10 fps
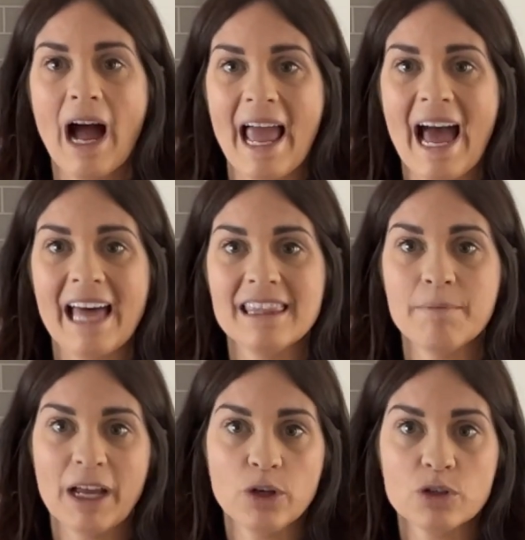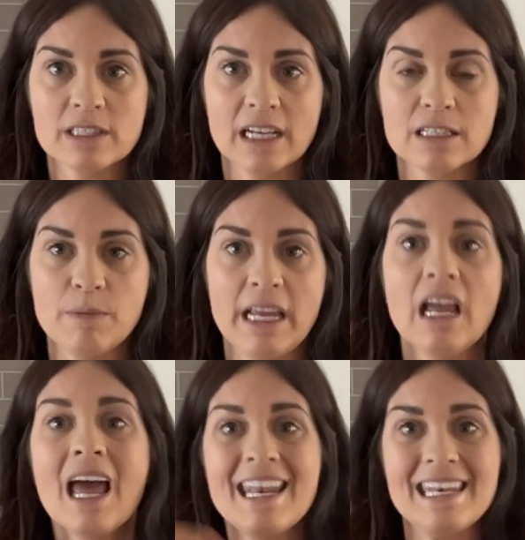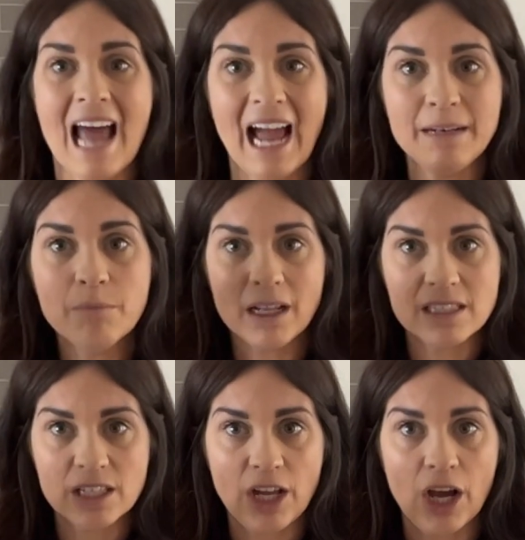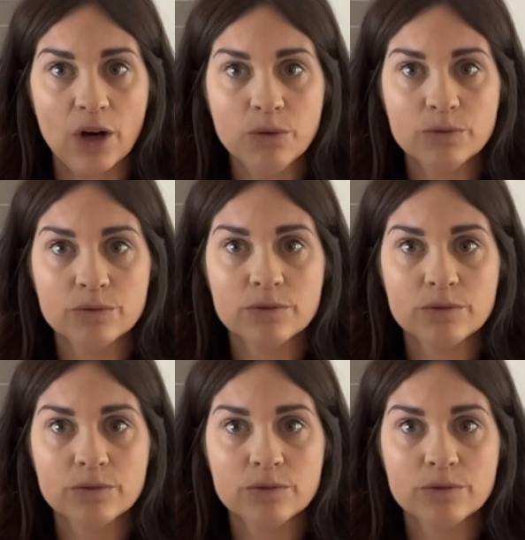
I had the microdiscectomy 9 months ago